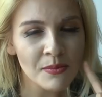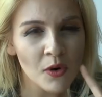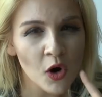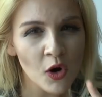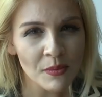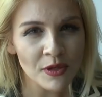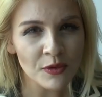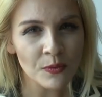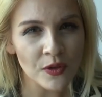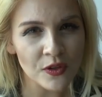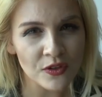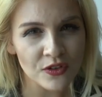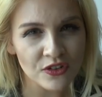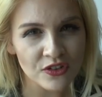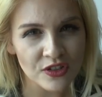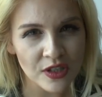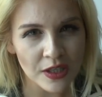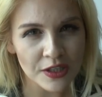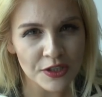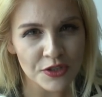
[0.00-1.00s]
moment where you
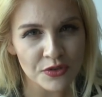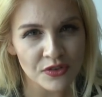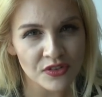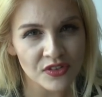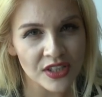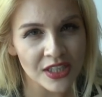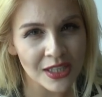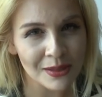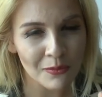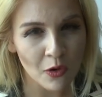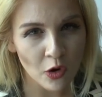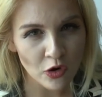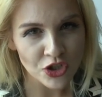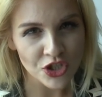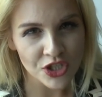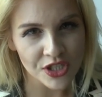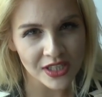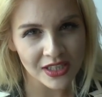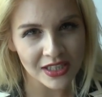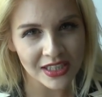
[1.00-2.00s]
start to sing
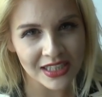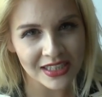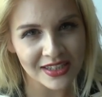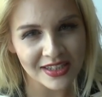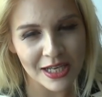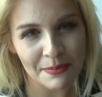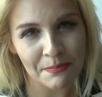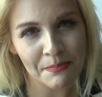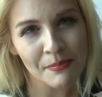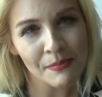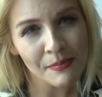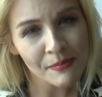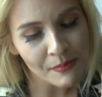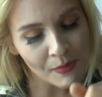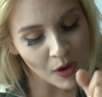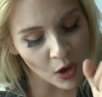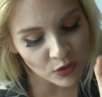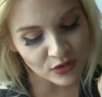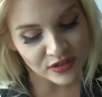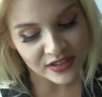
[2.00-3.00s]
emotionally, that
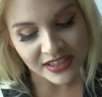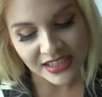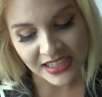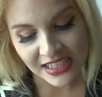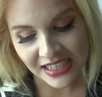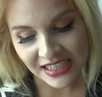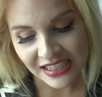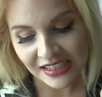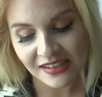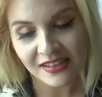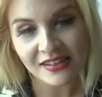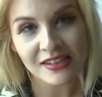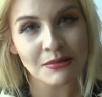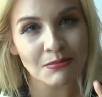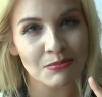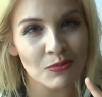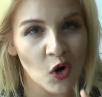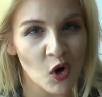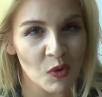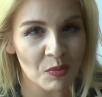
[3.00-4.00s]
mostly is the
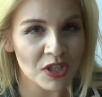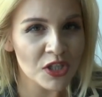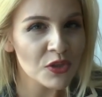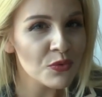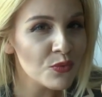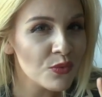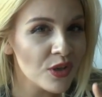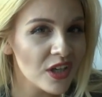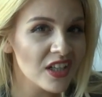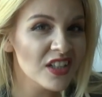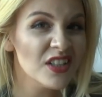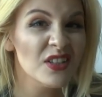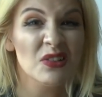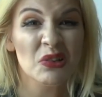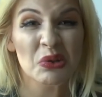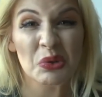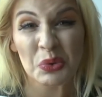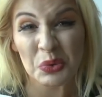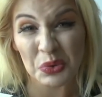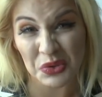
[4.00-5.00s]
moment where you
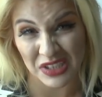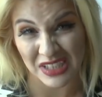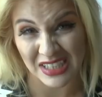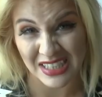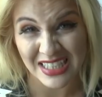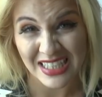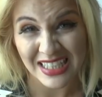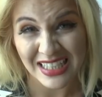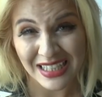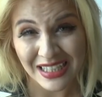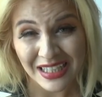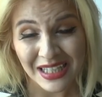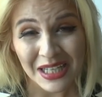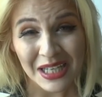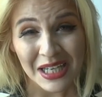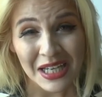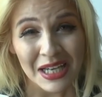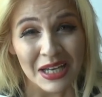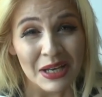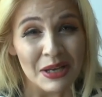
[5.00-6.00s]
lose it.
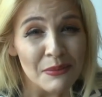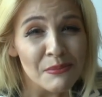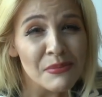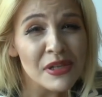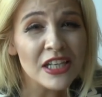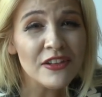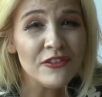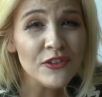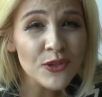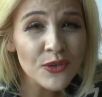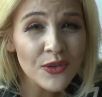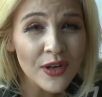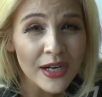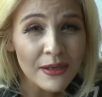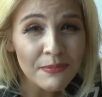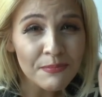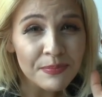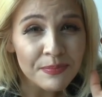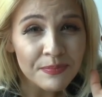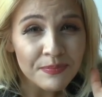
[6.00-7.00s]
But if you
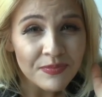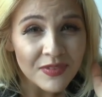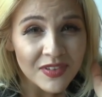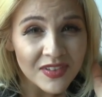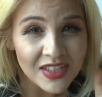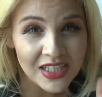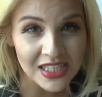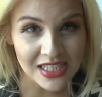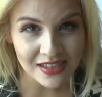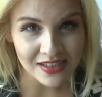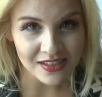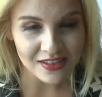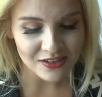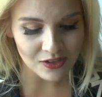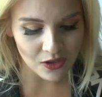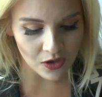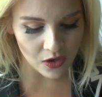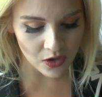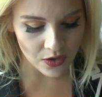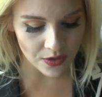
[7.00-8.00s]
are singing the
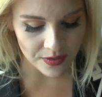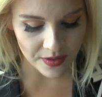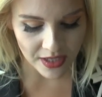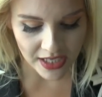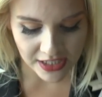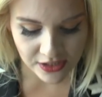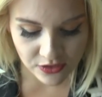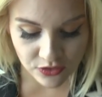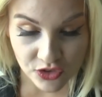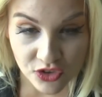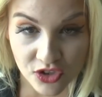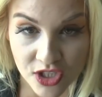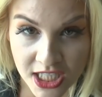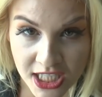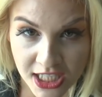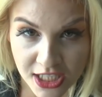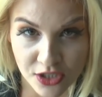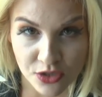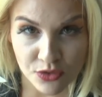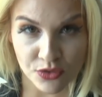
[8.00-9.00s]
song and you
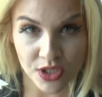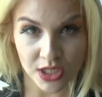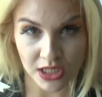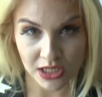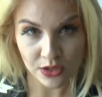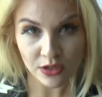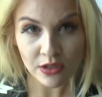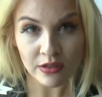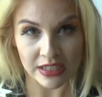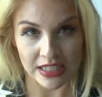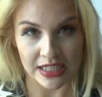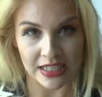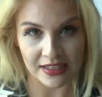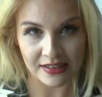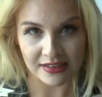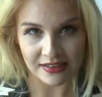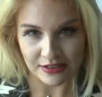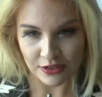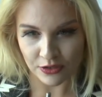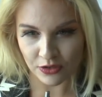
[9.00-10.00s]
stick to the
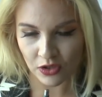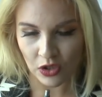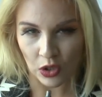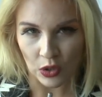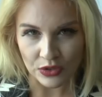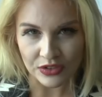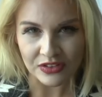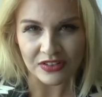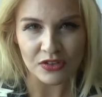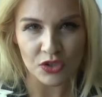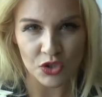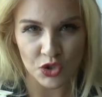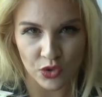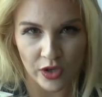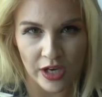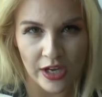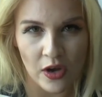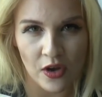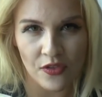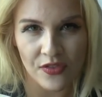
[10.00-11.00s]
lyrics, you
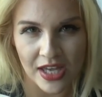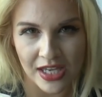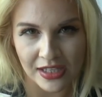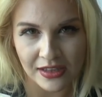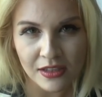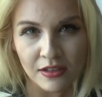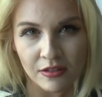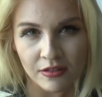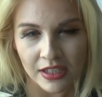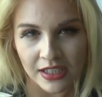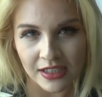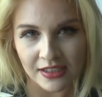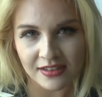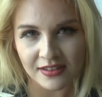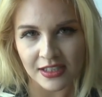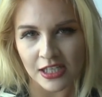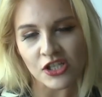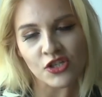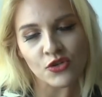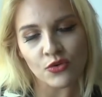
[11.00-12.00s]
concentrate on that lyrics
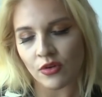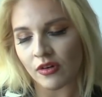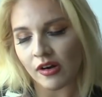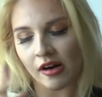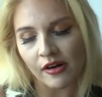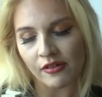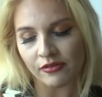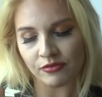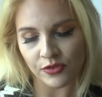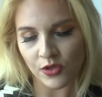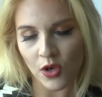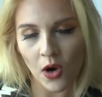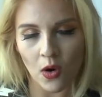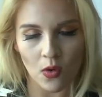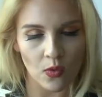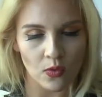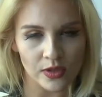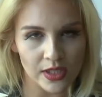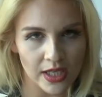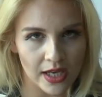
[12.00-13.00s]
that you are
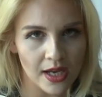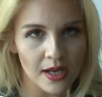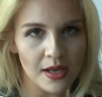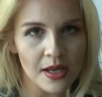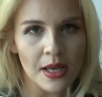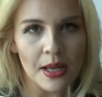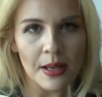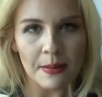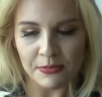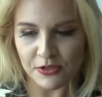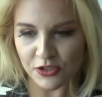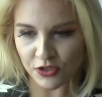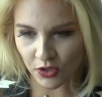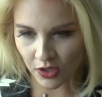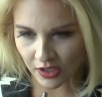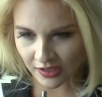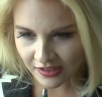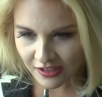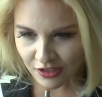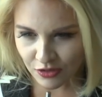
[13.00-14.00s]
but you
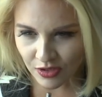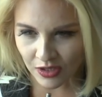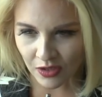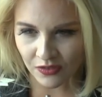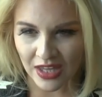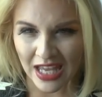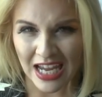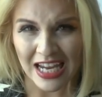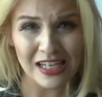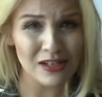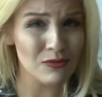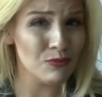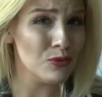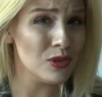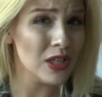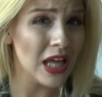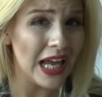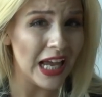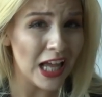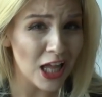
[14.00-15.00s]
concentrate on that, it
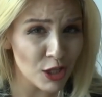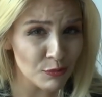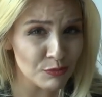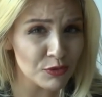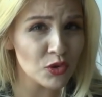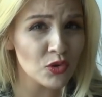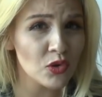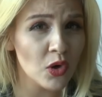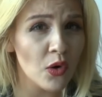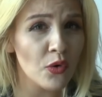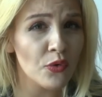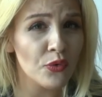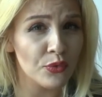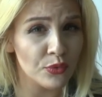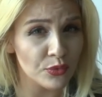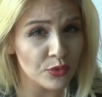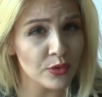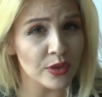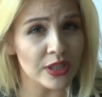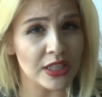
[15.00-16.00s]
will help you go
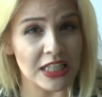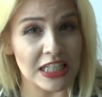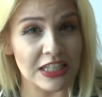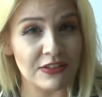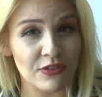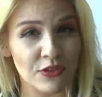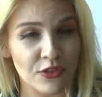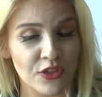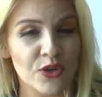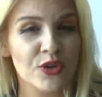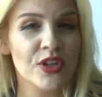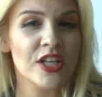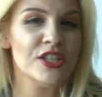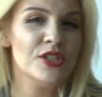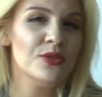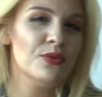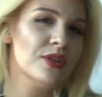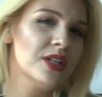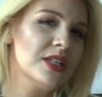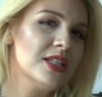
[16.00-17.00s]
through it, even though
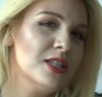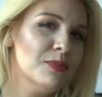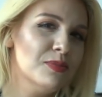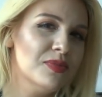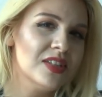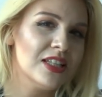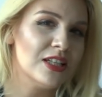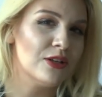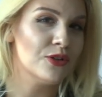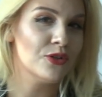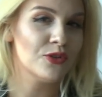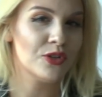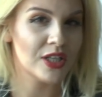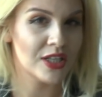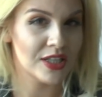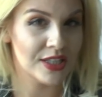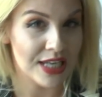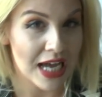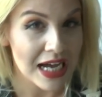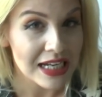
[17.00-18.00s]
that you are tipsy or you
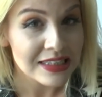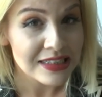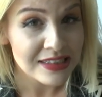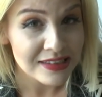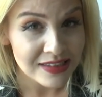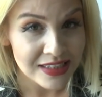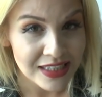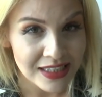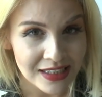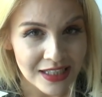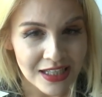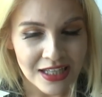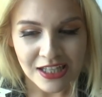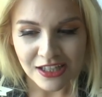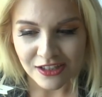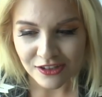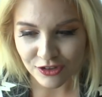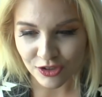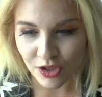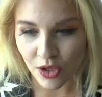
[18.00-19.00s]
cannot sing.
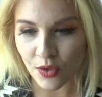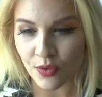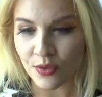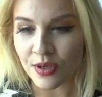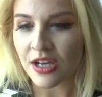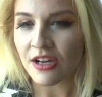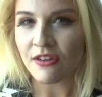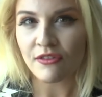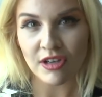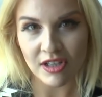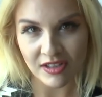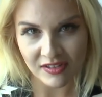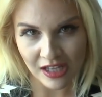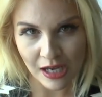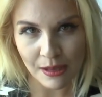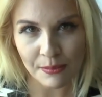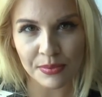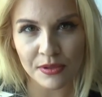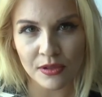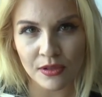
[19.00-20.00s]
So, for
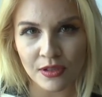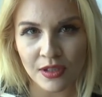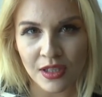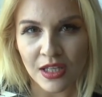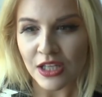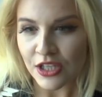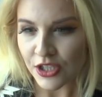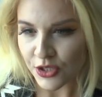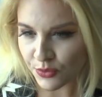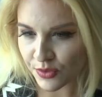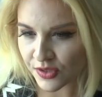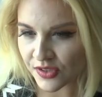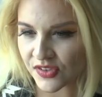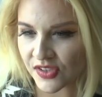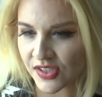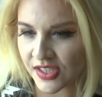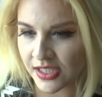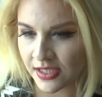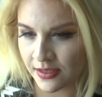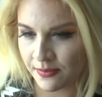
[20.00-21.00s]
example, we're
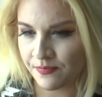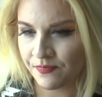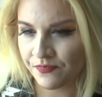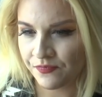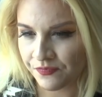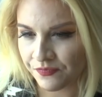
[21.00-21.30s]
singing,